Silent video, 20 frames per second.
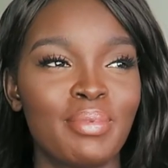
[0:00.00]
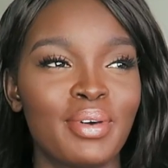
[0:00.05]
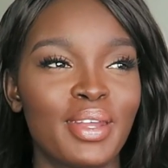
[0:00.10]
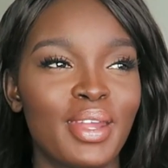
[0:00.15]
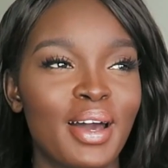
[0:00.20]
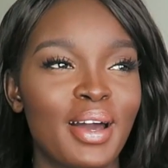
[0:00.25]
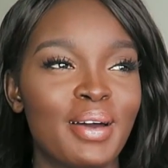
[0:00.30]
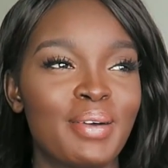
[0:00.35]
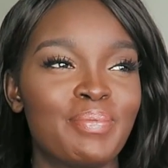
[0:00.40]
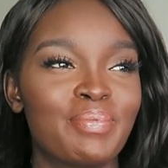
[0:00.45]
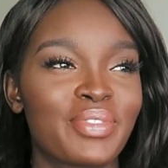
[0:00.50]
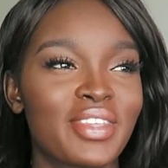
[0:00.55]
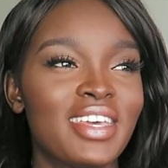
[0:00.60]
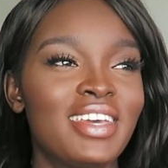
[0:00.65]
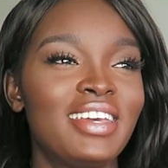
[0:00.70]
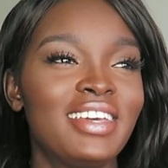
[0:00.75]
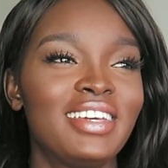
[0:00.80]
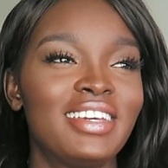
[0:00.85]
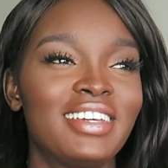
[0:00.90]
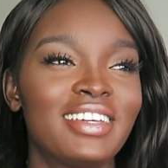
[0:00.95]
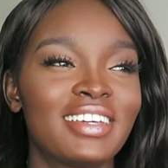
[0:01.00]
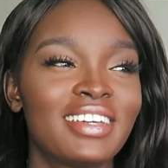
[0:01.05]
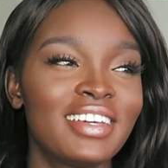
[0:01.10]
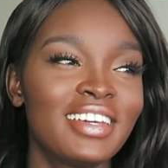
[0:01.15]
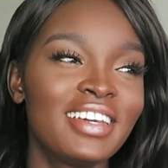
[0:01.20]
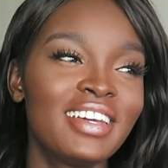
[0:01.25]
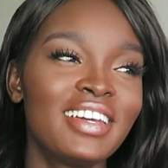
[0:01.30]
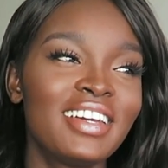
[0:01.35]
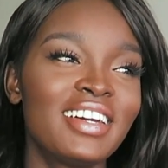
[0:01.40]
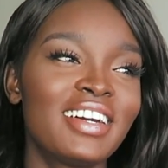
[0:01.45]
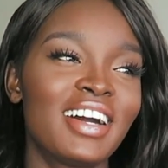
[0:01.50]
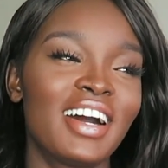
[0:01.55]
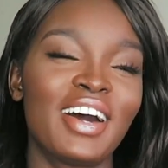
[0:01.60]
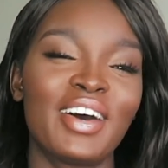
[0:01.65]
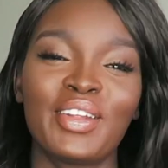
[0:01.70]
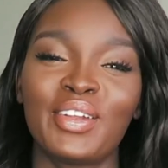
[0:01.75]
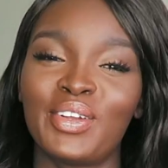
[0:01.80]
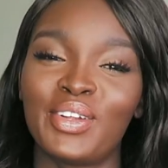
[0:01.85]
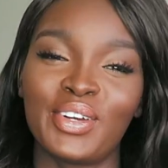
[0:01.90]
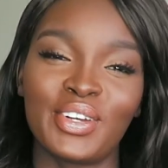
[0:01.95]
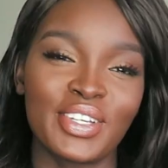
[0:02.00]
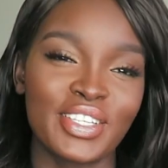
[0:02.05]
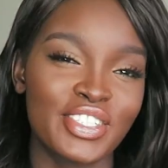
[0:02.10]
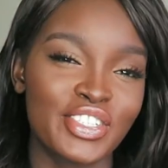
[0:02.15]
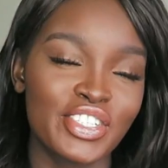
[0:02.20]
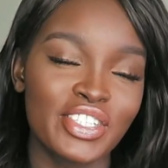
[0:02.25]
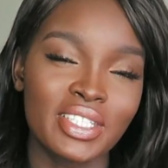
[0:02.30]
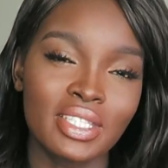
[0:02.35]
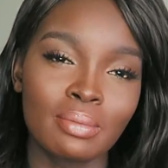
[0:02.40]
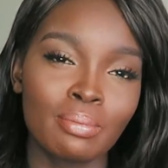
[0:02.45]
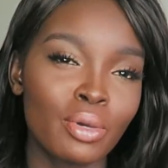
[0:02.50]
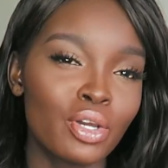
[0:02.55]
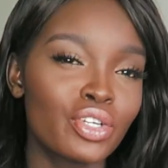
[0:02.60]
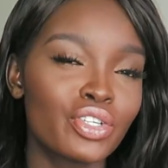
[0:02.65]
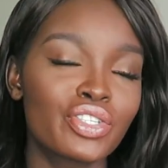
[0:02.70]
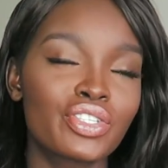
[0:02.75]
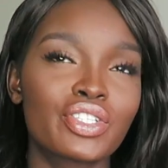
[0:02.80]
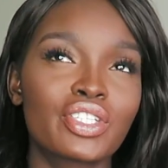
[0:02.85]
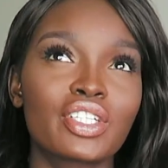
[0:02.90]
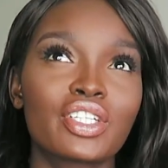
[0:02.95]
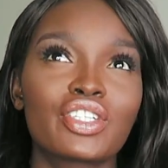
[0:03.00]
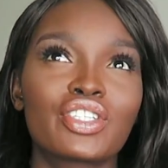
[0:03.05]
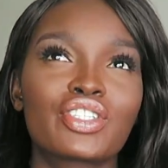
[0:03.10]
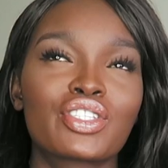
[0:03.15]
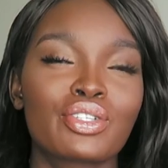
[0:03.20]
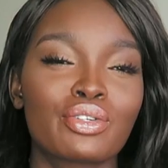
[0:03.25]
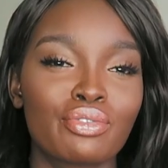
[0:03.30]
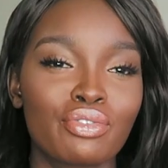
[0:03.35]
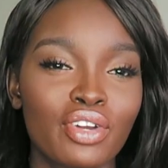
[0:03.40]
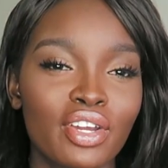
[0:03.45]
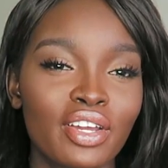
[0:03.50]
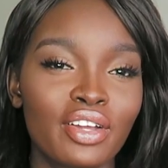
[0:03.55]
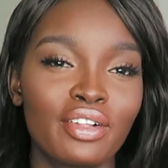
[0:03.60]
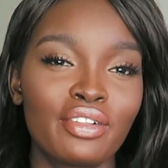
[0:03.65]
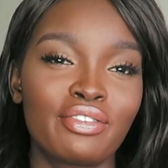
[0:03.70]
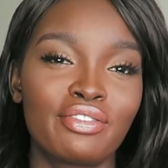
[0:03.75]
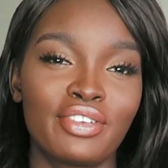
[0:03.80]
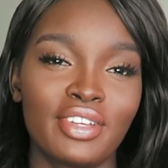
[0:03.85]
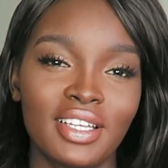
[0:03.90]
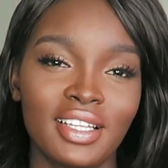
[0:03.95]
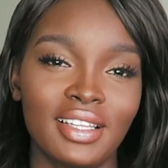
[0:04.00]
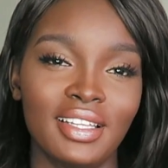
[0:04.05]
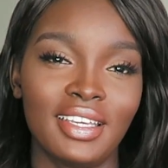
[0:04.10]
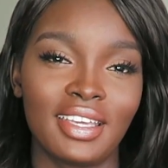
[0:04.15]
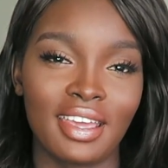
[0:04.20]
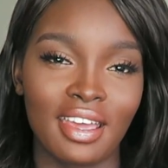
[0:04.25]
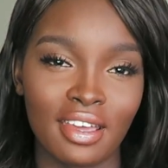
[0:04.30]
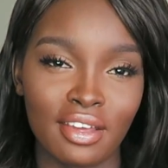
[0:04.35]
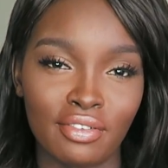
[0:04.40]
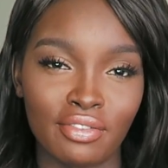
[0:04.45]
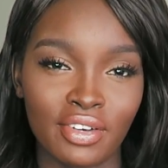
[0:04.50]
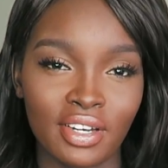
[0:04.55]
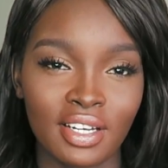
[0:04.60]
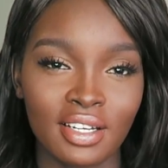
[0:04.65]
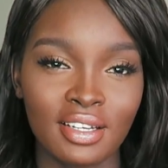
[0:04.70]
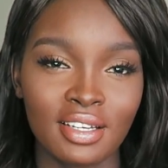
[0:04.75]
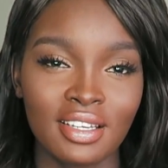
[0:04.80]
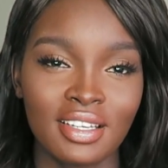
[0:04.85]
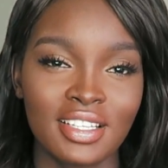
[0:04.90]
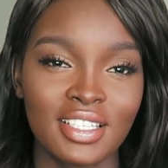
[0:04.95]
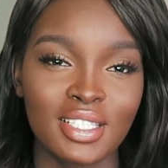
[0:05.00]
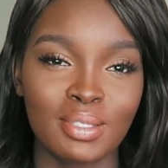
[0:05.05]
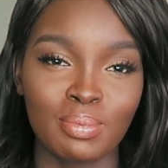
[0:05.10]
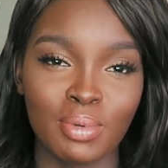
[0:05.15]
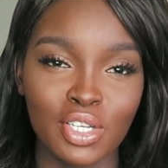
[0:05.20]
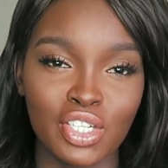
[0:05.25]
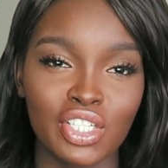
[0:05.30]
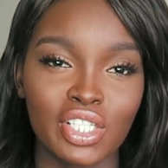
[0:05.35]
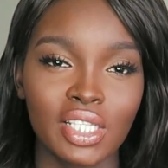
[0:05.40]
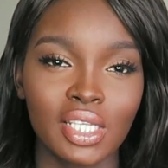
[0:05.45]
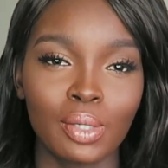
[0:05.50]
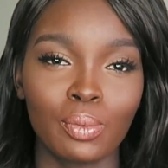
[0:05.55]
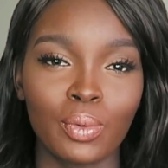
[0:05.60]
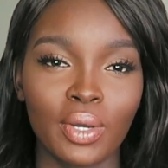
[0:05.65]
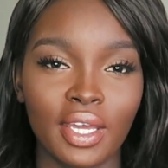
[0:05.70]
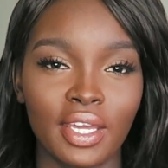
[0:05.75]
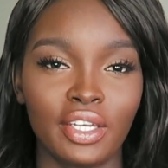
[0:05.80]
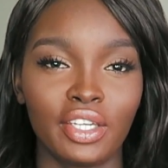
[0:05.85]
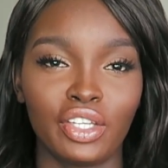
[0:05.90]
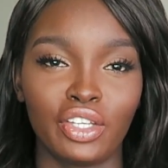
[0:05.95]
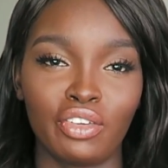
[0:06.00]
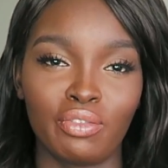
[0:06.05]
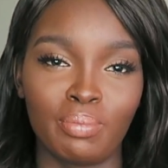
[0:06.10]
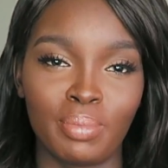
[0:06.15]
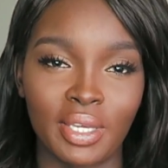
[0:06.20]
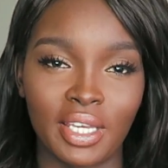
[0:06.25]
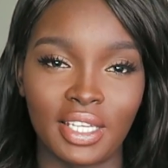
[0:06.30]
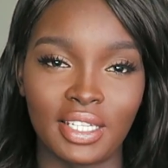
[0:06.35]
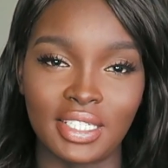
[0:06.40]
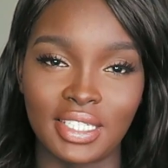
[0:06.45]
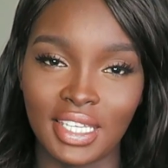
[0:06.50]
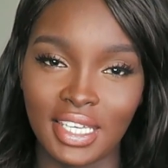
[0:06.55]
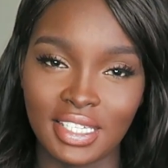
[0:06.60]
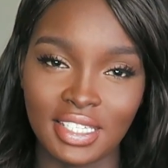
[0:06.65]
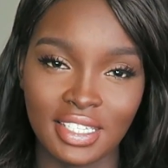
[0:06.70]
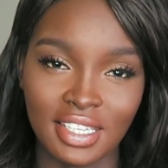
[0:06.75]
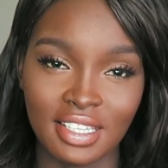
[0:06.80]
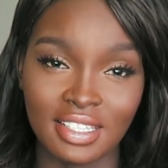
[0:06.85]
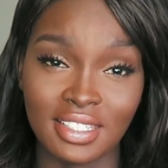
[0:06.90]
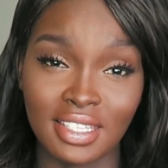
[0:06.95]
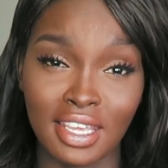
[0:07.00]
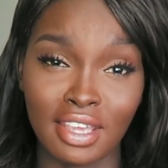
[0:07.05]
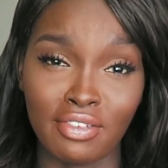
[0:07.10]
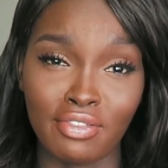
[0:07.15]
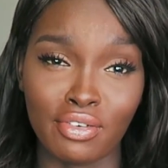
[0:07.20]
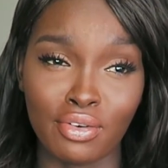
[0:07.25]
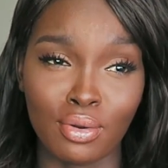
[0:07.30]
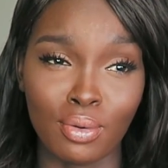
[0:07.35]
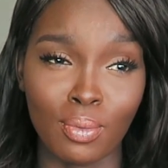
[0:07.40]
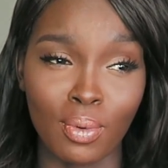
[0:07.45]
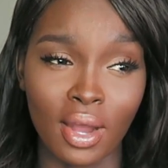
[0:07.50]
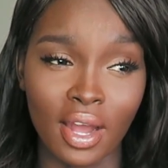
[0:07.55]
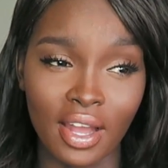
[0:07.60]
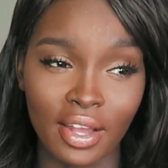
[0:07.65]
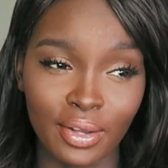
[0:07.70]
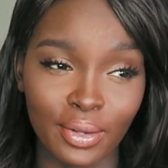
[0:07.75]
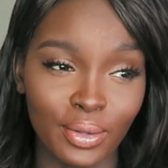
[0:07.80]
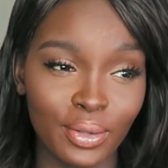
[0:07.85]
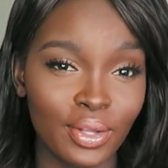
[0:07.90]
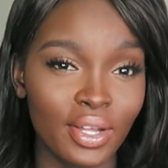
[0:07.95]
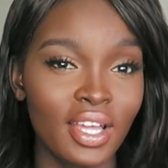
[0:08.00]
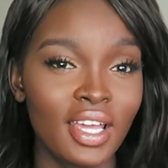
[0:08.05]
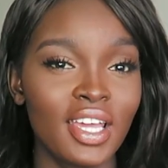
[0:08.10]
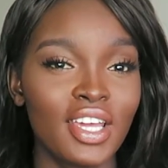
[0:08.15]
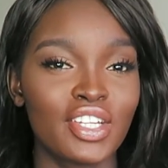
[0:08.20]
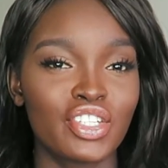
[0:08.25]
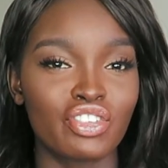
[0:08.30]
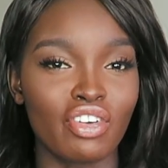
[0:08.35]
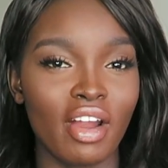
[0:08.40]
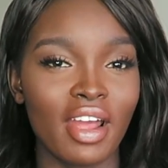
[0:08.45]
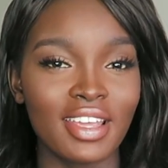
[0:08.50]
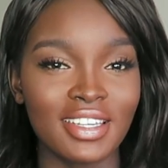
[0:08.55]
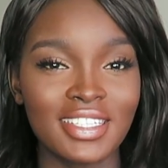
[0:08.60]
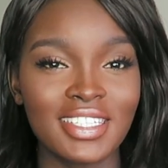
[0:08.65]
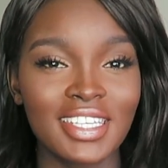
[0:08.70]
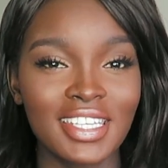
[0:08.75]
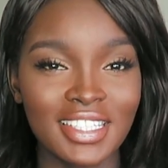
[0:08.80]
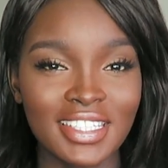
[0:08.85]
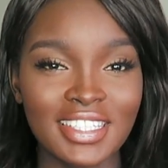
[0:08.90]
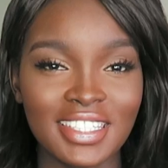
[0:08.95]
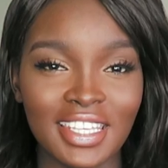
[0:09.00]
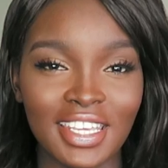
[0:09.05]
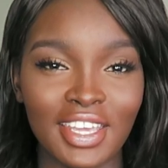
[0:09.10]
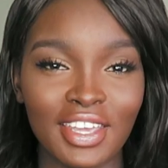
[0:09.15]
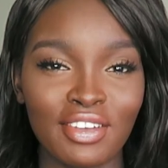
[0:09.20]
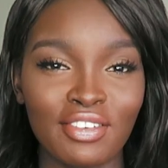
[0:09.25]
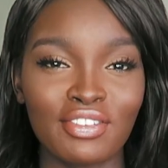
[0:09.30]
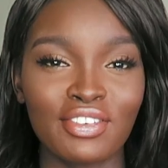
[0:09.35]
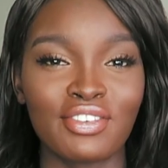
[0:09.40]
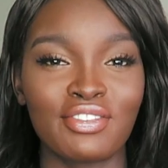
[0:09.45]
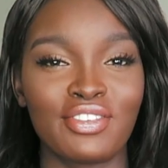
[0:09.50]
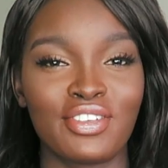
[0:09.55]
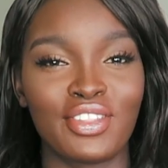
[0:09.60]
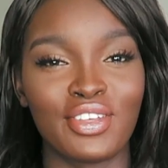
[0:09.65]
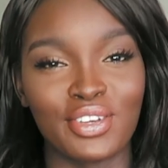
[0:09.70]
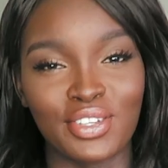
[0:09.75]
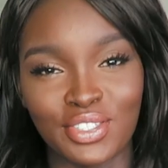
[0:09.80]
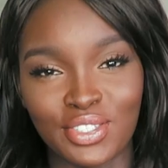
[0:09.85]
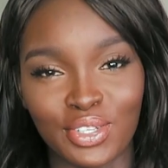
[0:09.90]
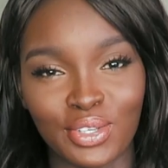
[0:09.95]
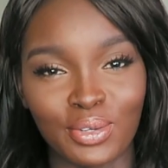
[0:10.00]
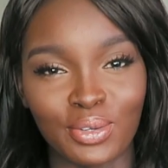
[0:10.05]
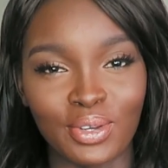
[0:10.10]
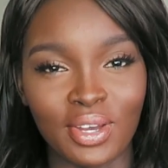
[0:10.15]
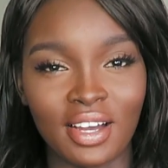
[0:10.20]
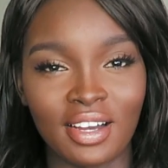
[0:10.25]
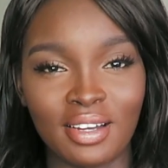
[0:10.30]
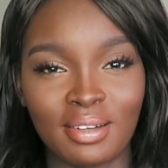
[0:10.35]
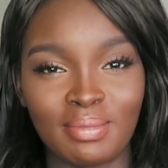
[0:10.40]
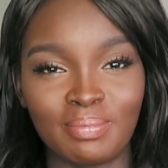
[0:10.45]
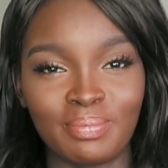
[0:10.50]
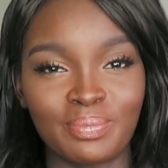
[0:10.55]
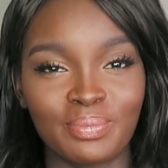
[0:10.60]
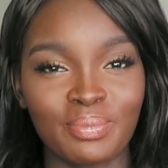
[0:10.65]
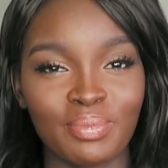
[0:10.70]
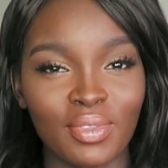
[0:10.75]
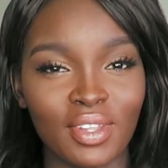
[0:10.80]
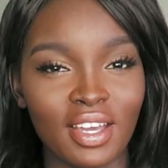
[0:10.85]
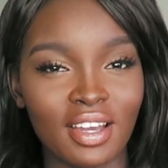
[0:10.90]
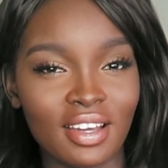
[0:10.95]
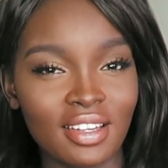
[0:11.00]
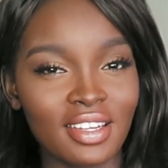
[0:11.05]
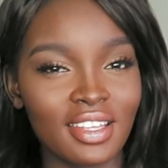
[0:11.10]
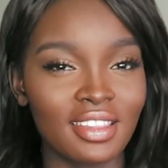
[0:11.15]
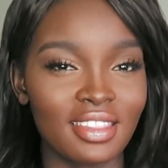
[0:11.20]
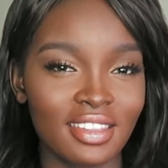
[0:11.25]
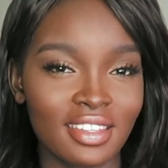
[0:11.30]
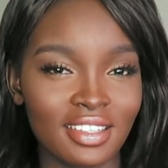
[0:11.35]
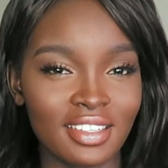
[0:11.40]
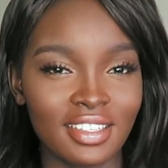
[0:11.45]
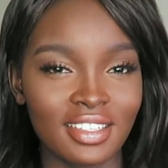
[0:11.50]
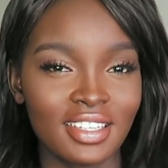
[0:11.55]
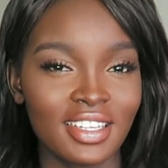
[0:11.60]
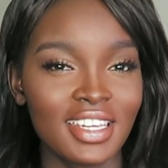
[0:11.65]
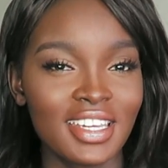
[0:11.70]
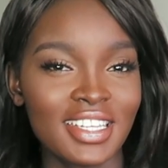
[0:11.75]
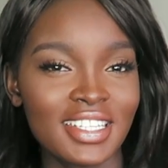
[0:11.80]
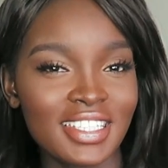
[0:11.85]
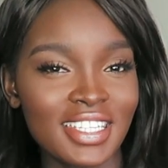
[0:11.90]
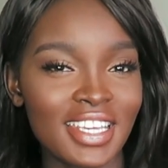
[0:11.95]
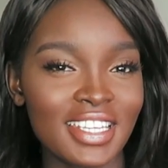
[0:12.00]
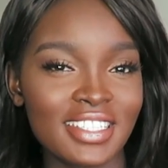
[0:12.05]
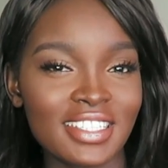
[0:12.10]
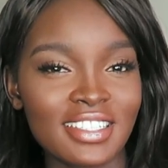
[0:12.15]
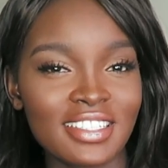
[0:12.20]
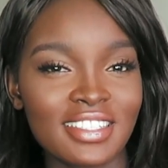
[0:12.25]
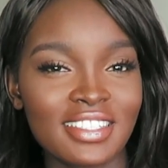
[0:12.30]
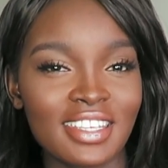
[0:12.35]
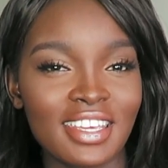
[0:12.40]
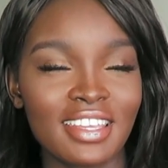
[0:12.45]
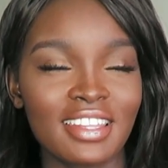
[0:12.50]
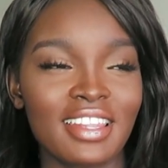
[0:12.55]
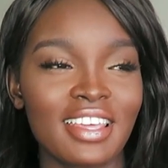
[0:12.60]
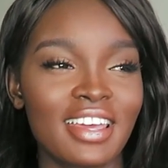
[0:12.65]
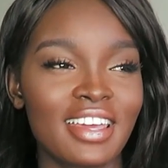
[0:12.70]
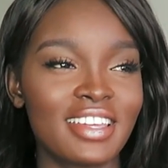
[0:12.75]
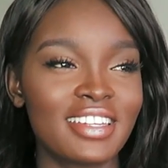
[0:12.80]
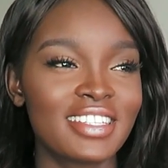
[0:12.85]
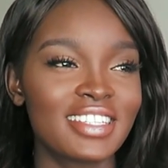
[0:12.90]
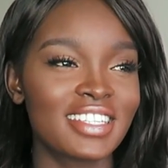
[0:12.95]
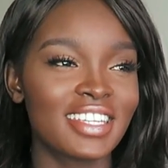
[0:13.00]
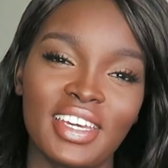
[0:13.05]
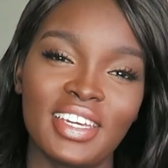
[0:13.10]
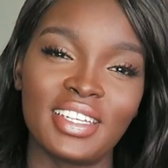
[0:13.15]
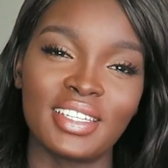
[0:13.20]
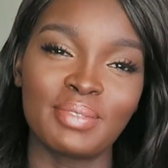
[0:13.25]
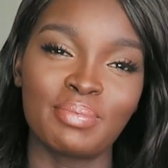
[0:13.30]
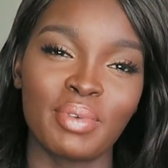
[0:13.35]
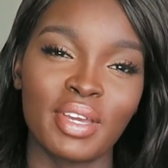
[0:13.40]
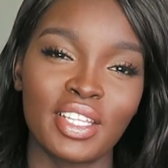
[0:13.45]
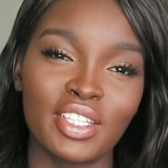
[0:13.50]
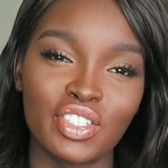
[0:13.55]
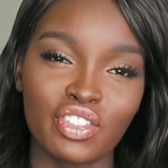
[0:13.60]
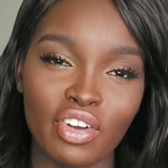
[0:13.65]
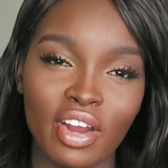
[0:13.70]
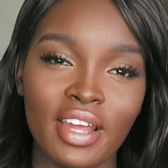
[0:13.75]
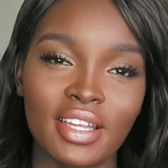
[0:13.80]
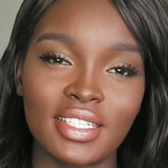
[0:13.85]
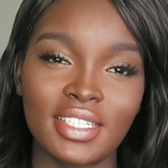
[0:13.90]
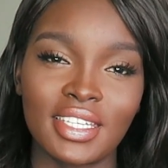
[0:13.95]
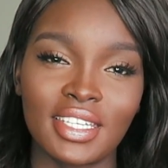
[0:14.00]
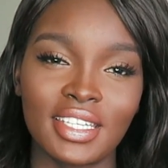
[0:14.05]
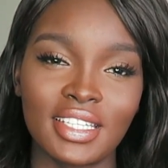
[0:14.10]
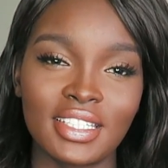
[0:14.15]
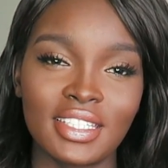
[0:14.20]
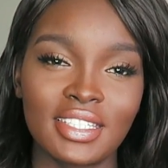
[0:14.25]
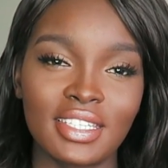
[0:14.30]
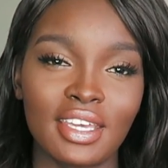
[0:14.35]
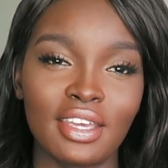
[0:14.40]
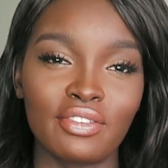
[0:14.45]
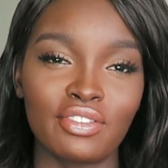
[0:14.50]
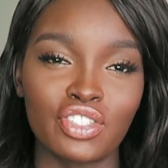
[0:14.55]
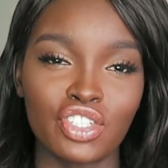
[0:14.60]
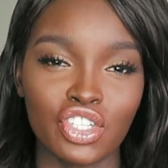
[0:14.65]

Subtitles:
But I don't know, it's just the most surreal feeling ever, especially when you've been TTC for a while, trying to conceive, for those who aren't in the TTC land. Yeah, it means trying to conceive.